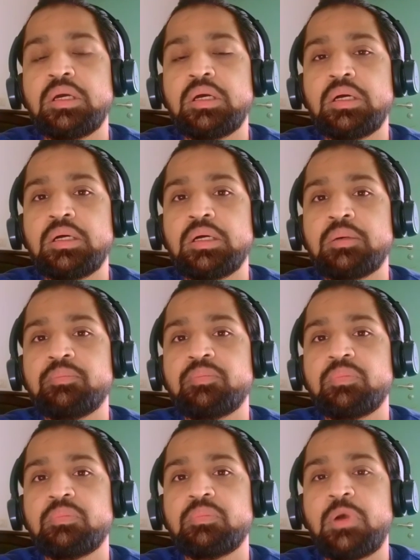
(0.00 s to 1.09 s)
um,
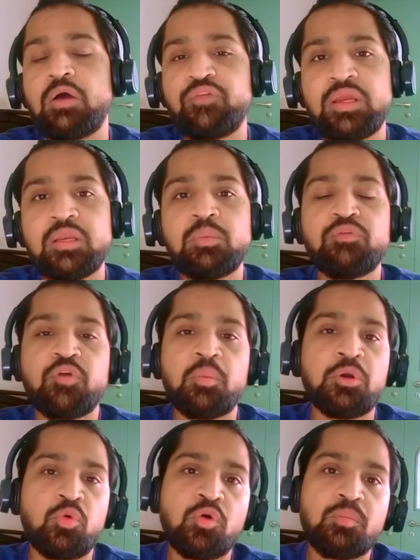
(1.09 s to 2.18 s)
available from
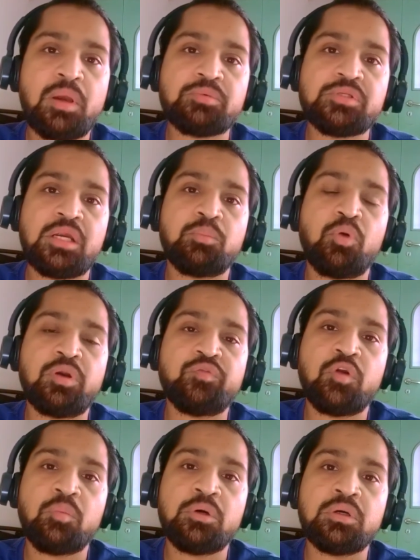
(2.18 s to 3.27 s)
a roadmap standpoint,
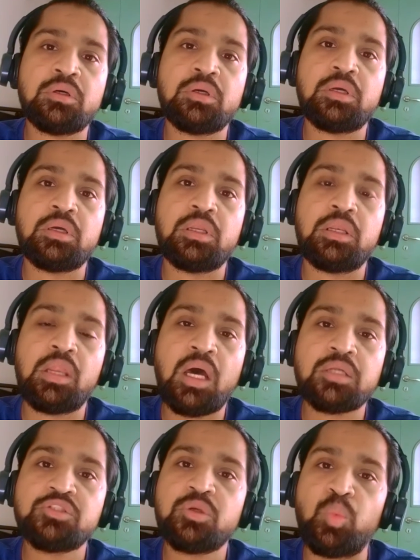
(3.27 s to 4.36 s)
from a
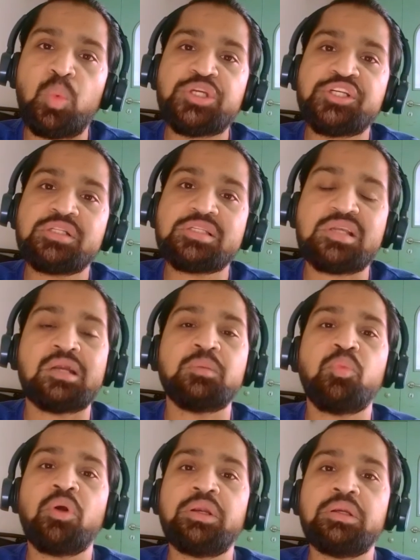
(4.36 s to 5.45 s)
larger vision
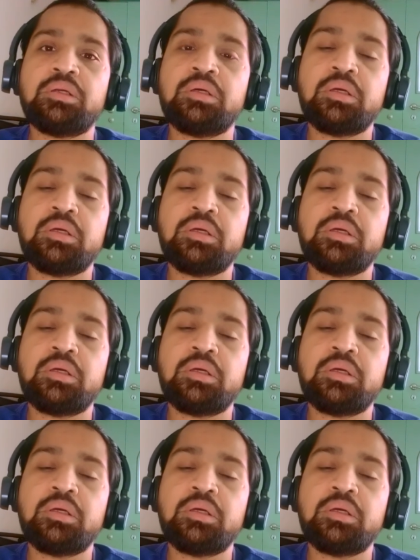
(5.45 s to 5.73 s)
standpoint,